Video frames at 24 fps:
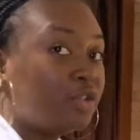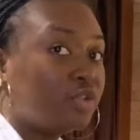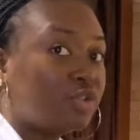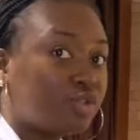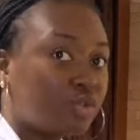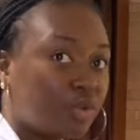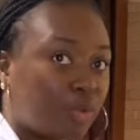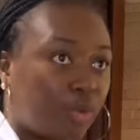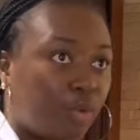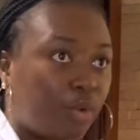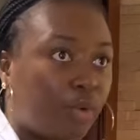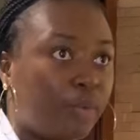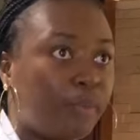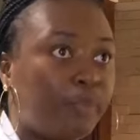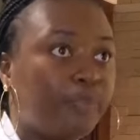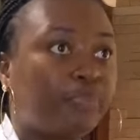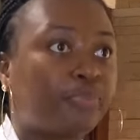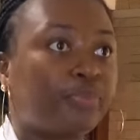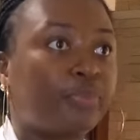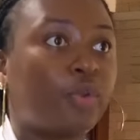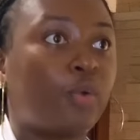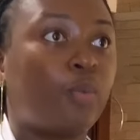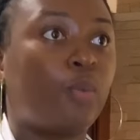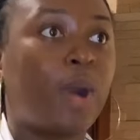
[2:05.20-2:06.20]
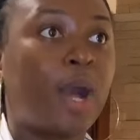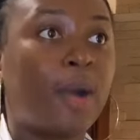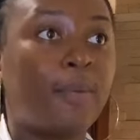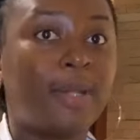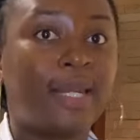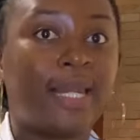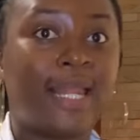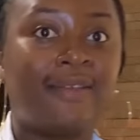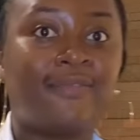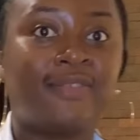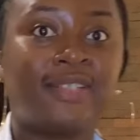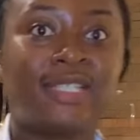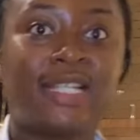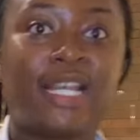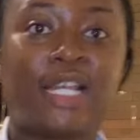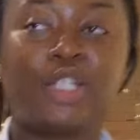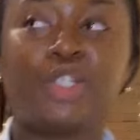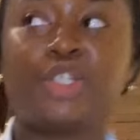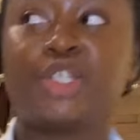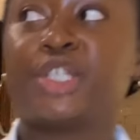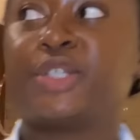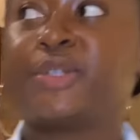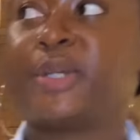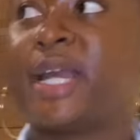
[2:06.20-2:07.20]
So while we left
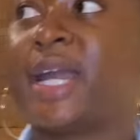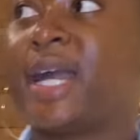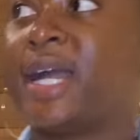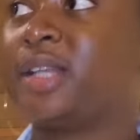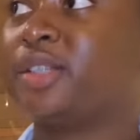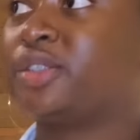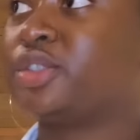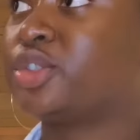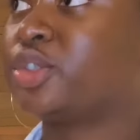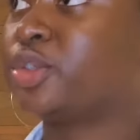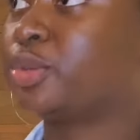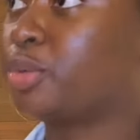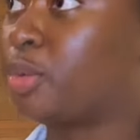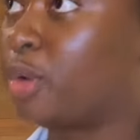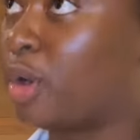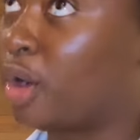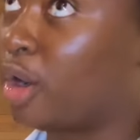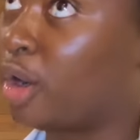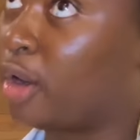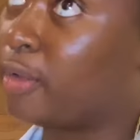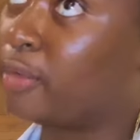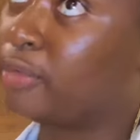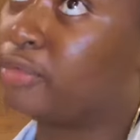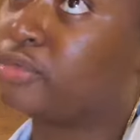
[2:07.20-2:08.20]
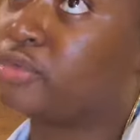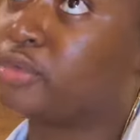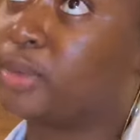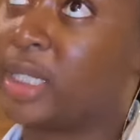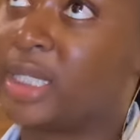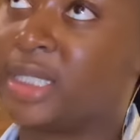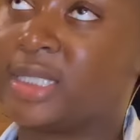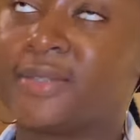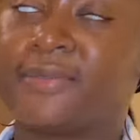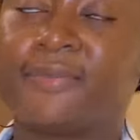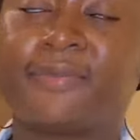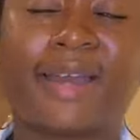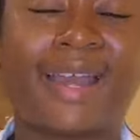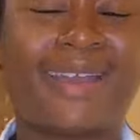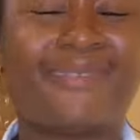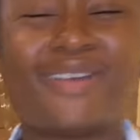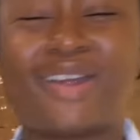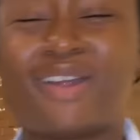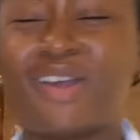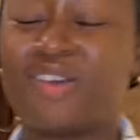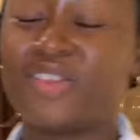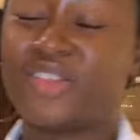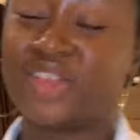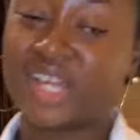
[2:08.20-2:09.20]
Nigeria 12:25
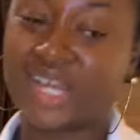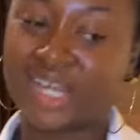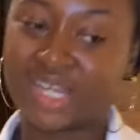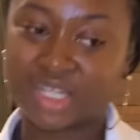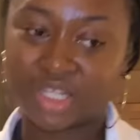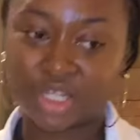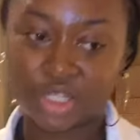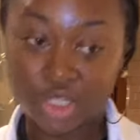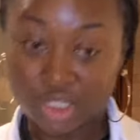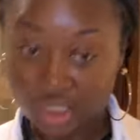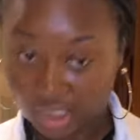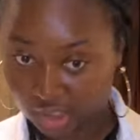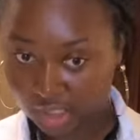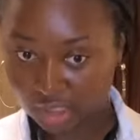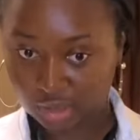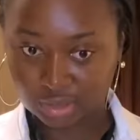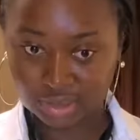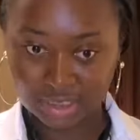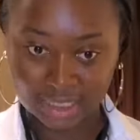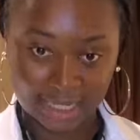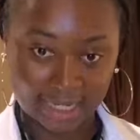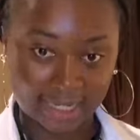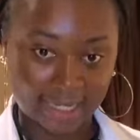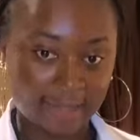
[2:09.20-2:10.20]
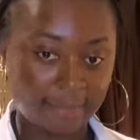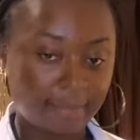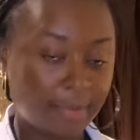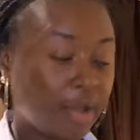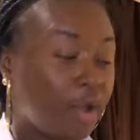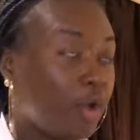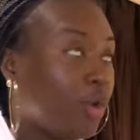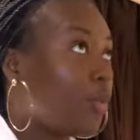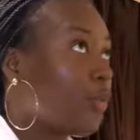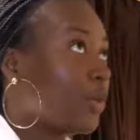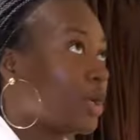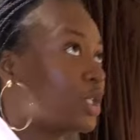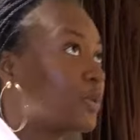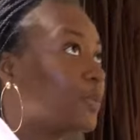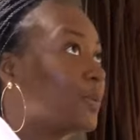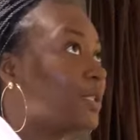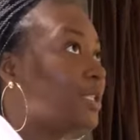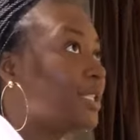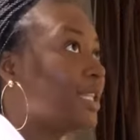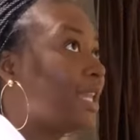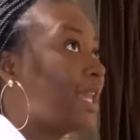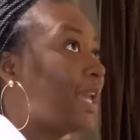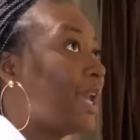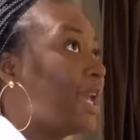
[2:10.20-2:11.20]
around that time, we're
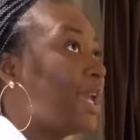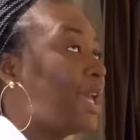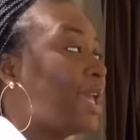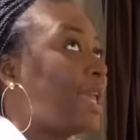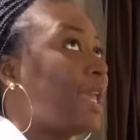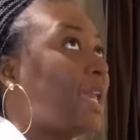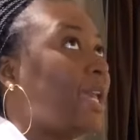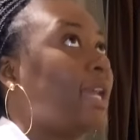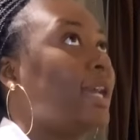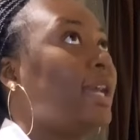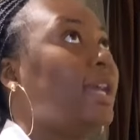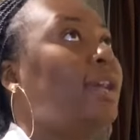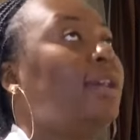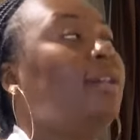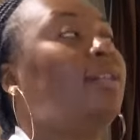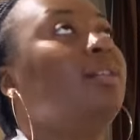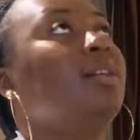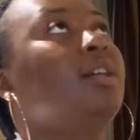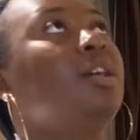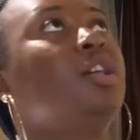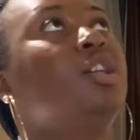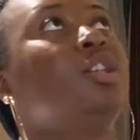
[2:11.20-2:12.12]
supposed to get here